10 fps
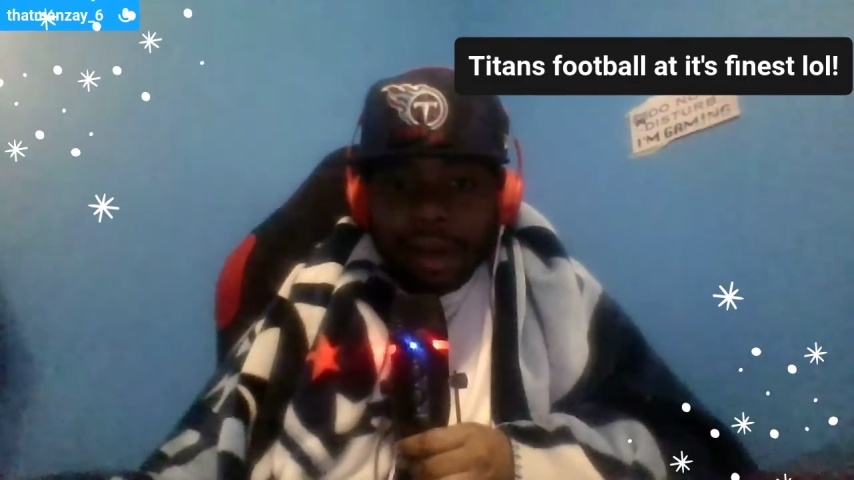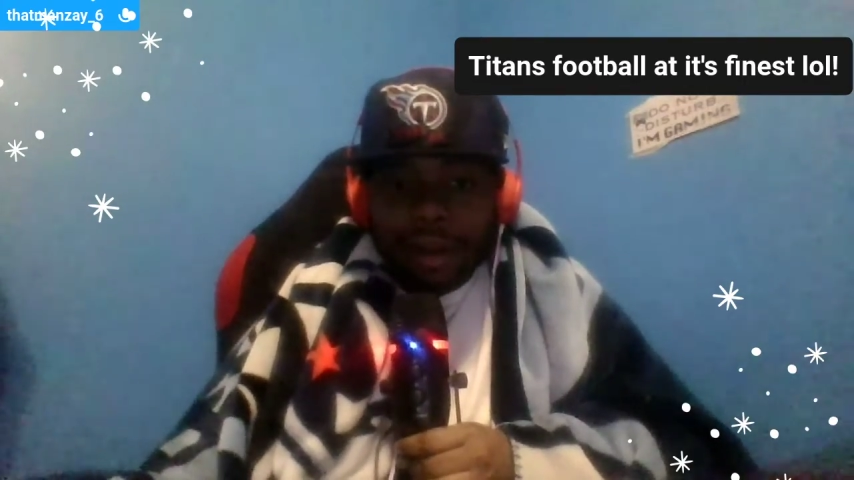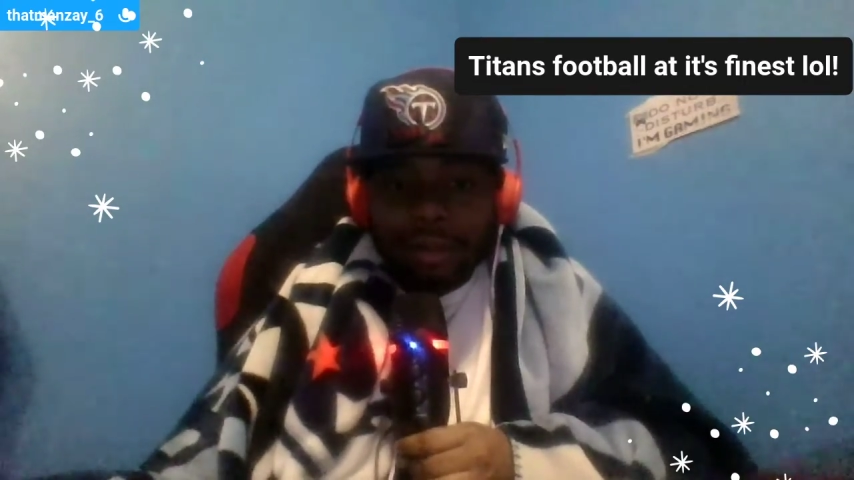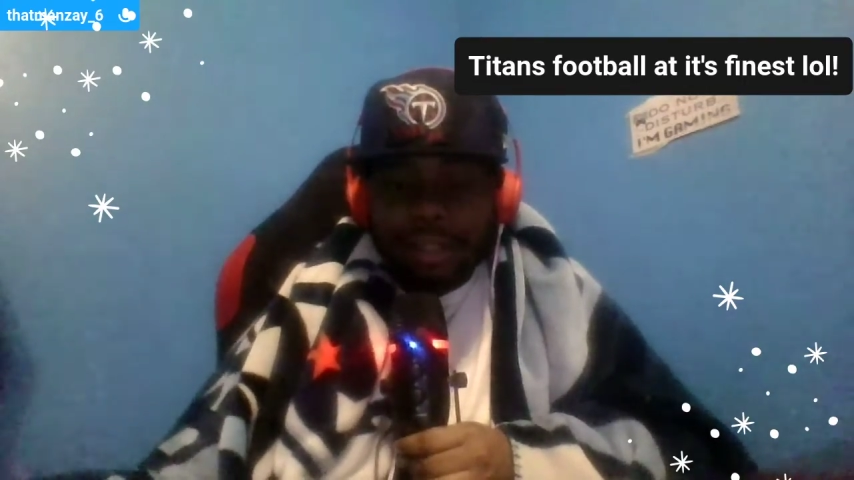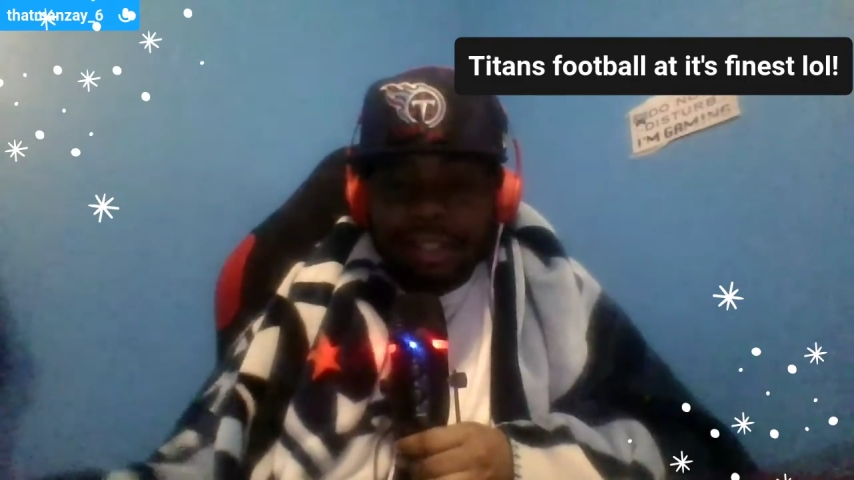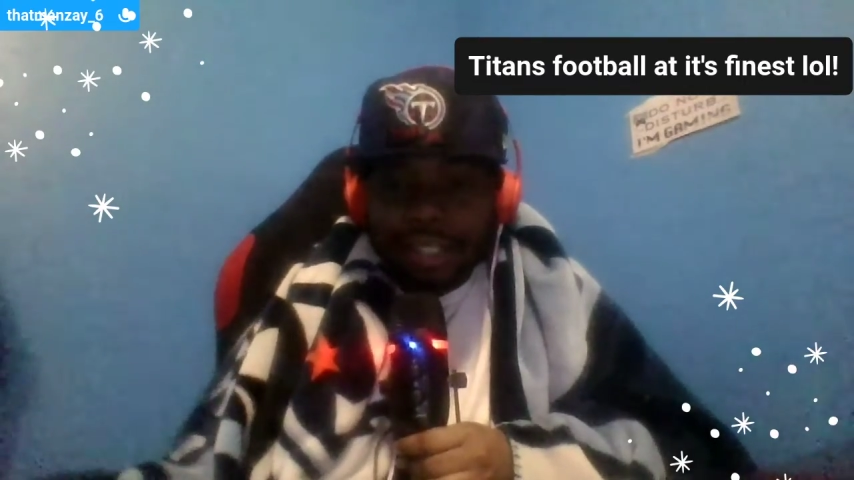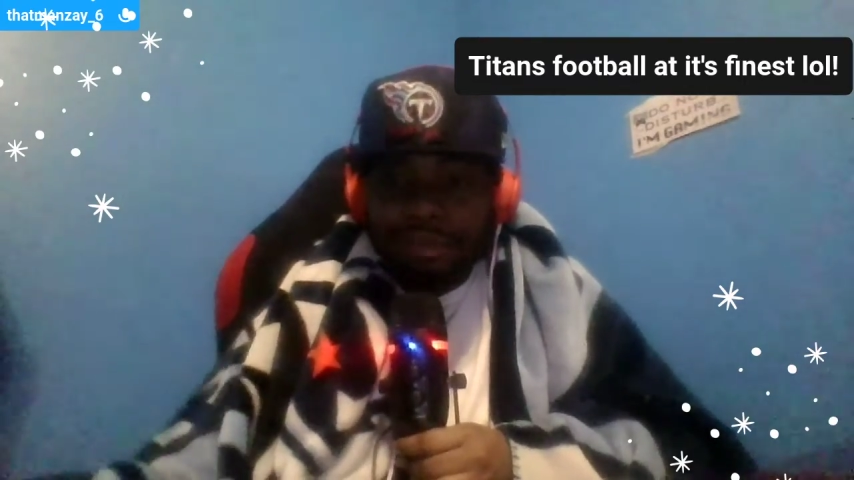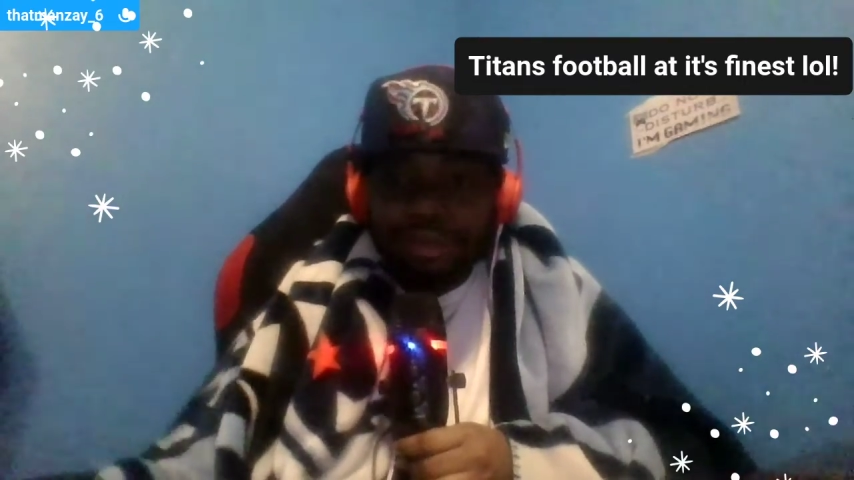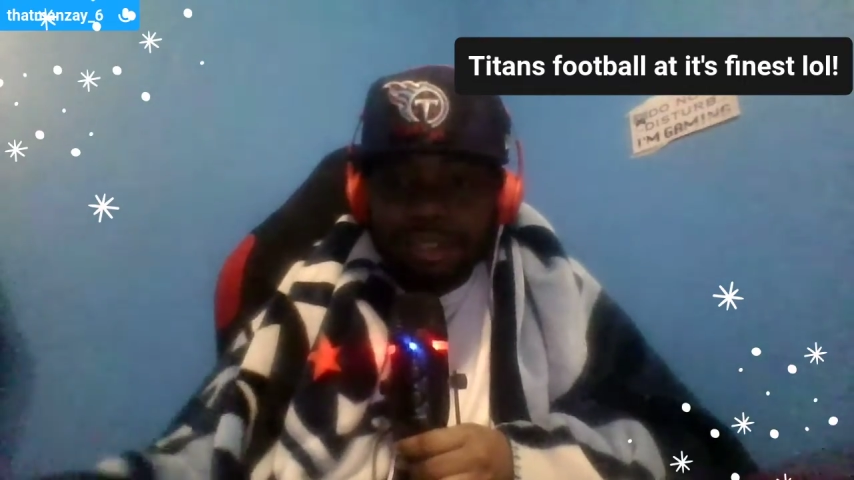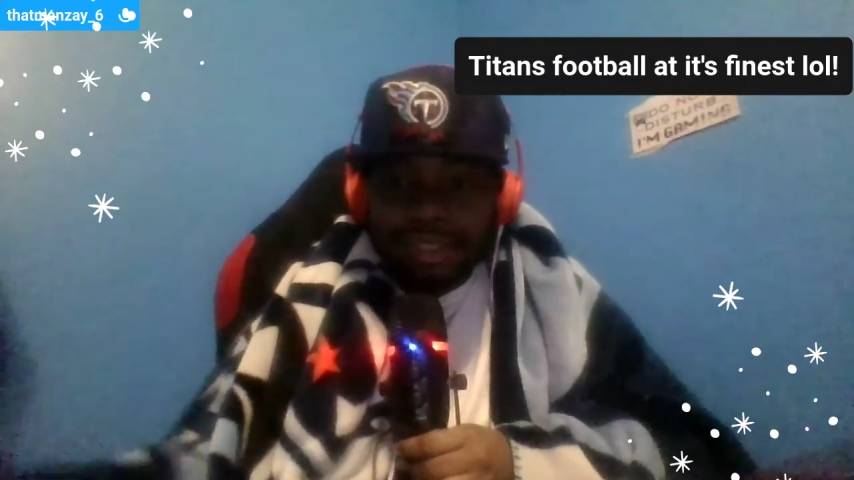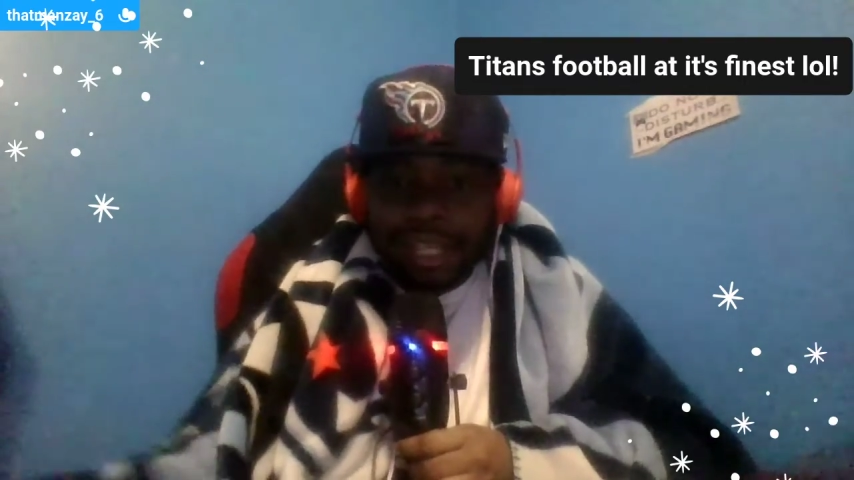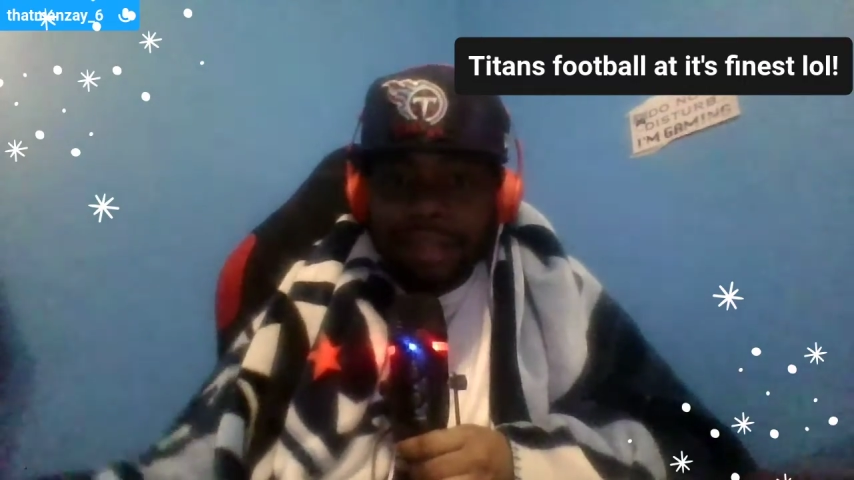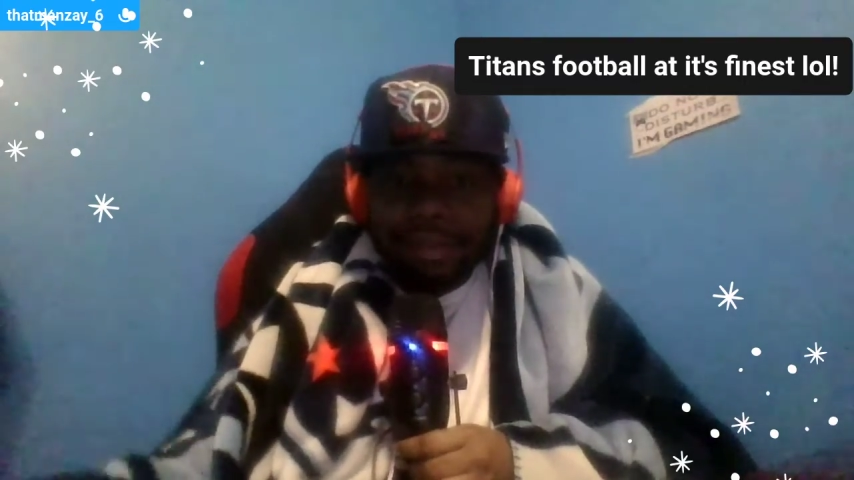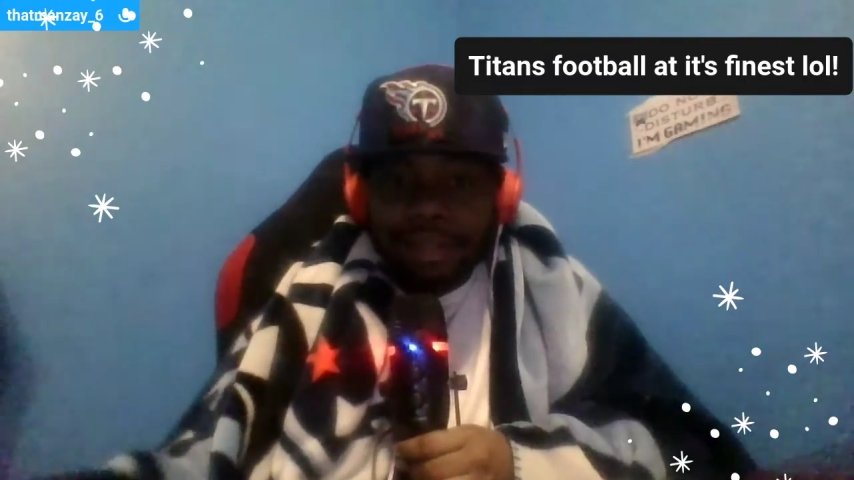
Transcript: y'all, continues to do the same